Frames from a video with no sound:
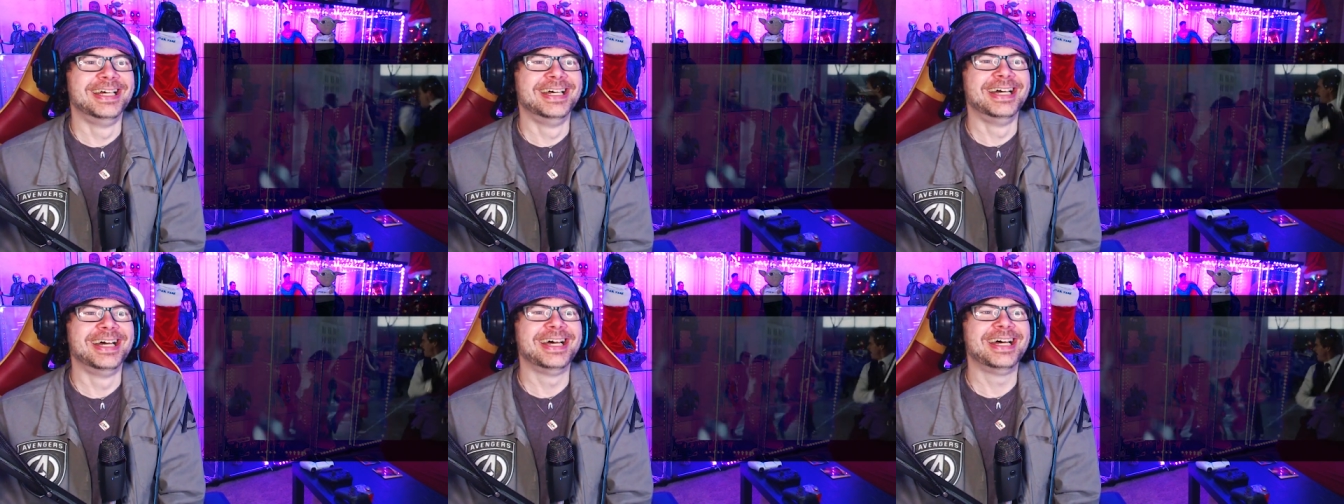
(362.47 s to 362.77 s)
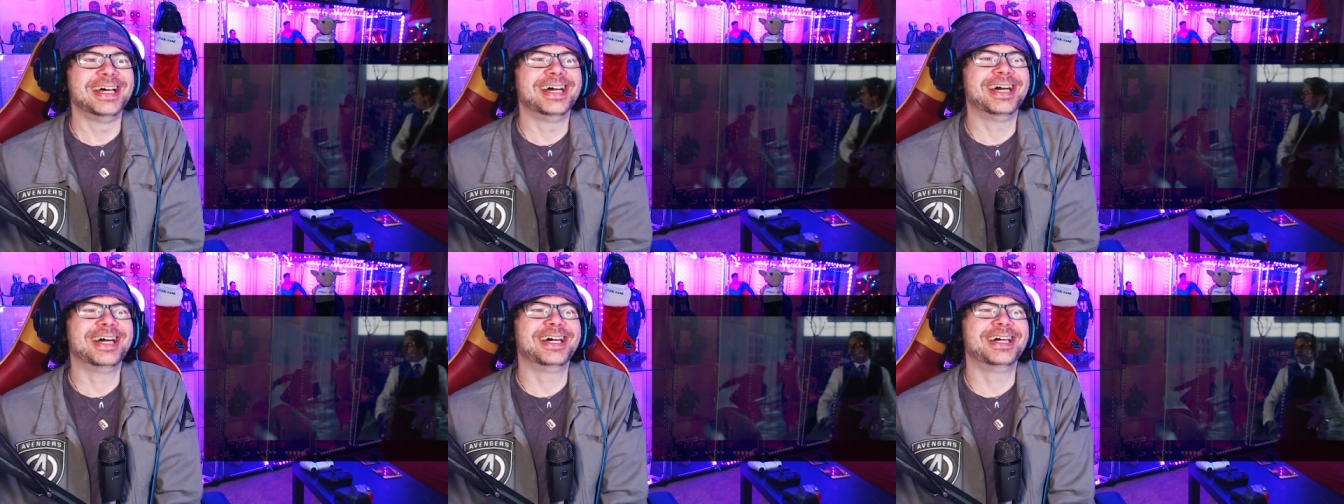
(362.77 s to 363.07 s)

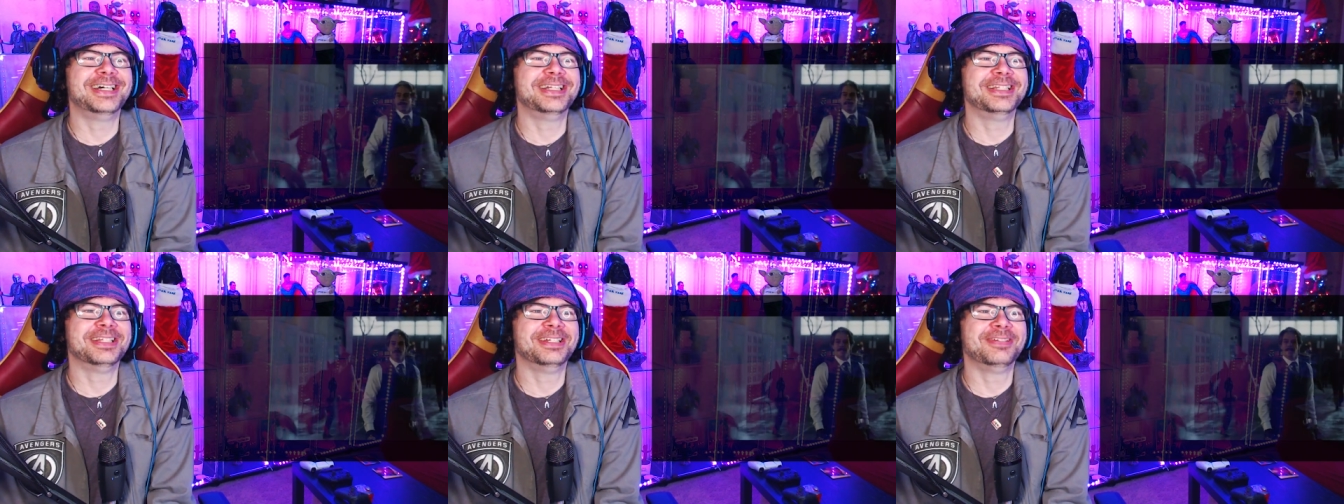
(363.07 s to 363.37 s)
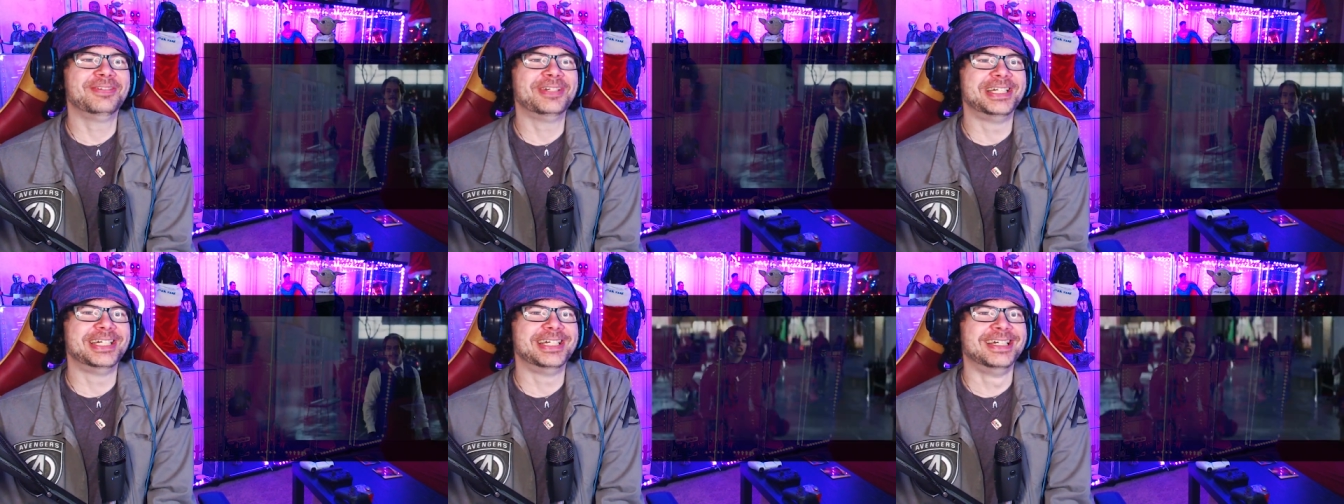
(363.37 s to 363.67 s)
I
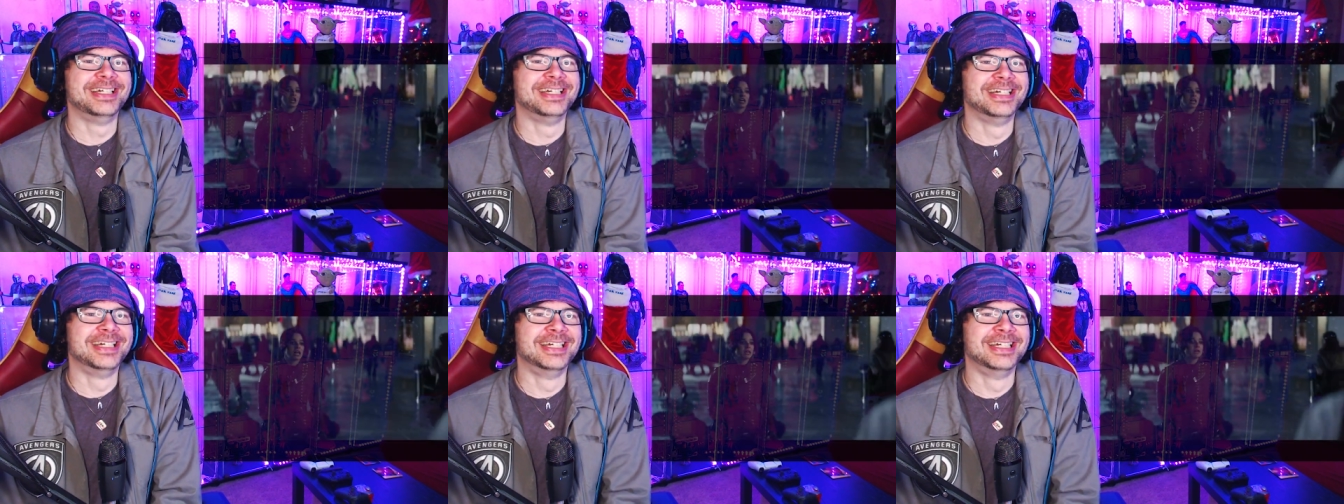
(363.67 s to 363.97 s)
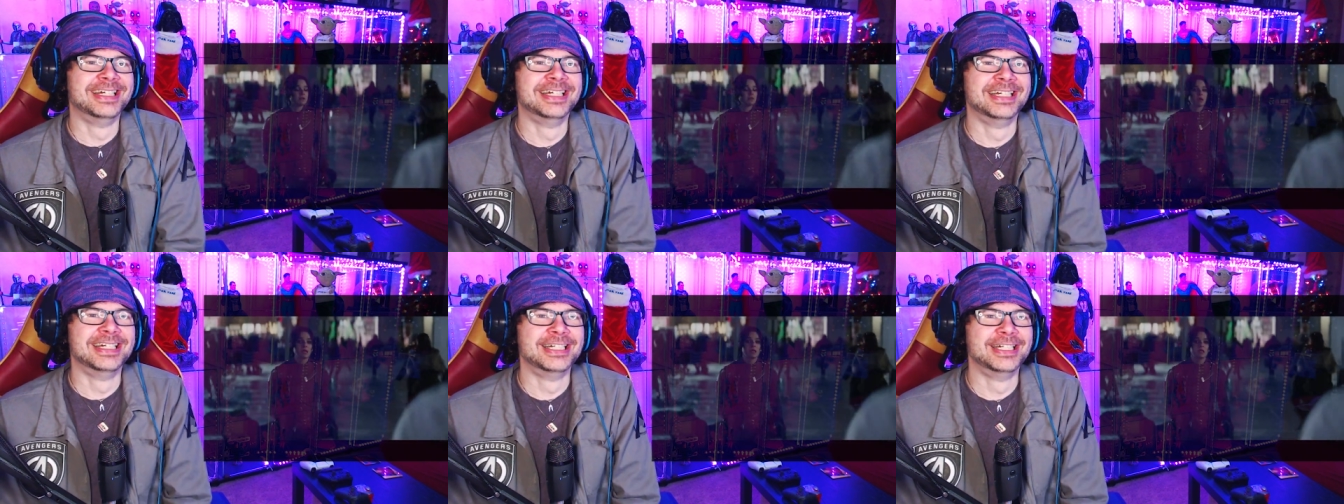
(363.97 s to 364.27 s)
love it. Jack,
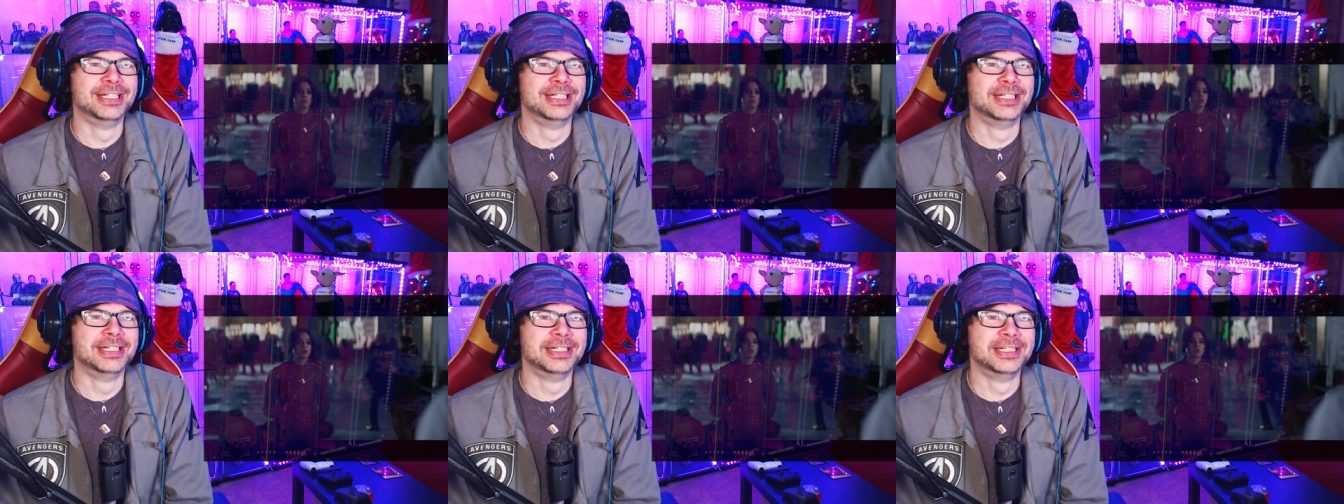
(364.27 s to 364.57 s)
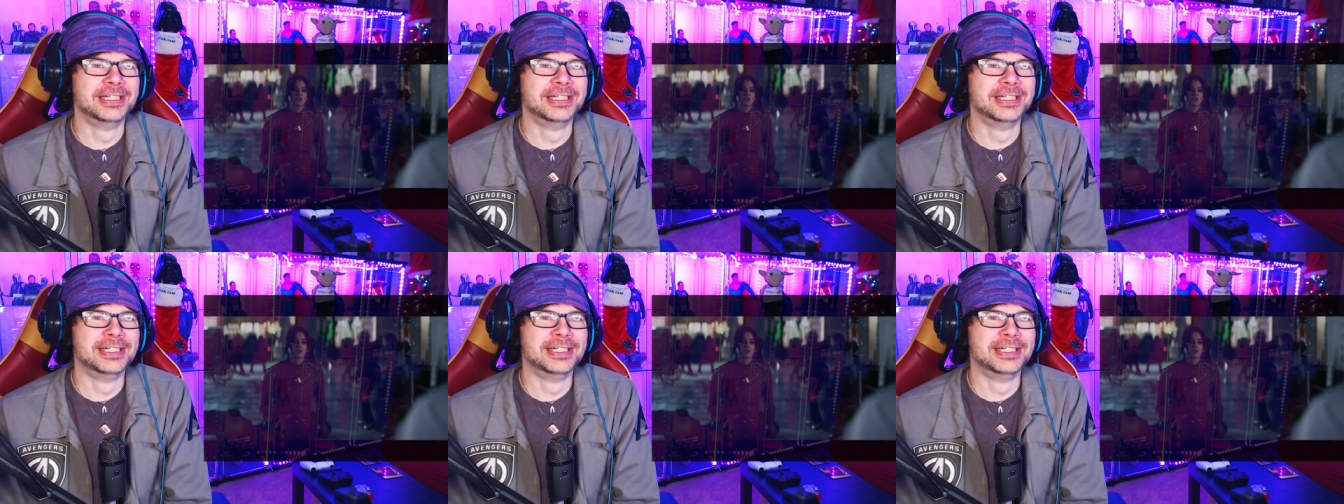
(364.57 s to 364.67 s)
I am, I am so